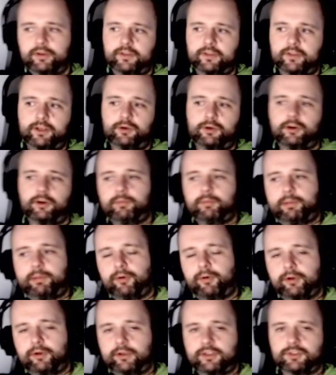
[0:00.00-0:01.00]
and then you're going to be
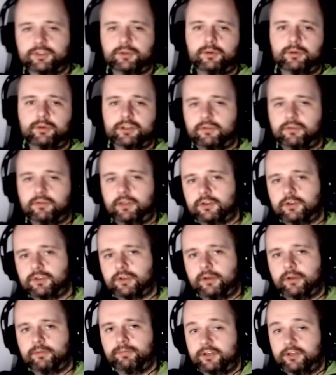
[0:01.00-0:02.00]
pointless to the rest of the
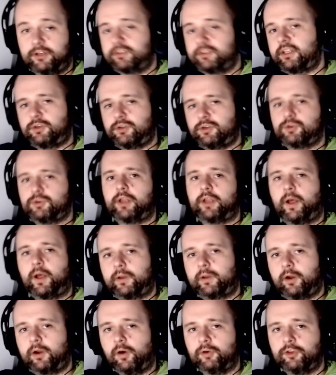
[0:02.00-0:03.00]
industry, because that's usually how it
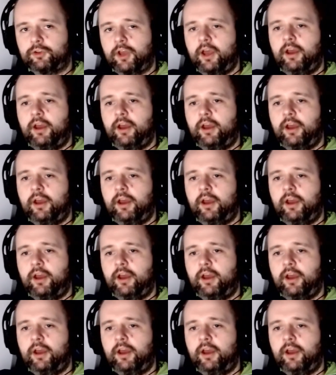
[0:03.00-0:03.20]
goes.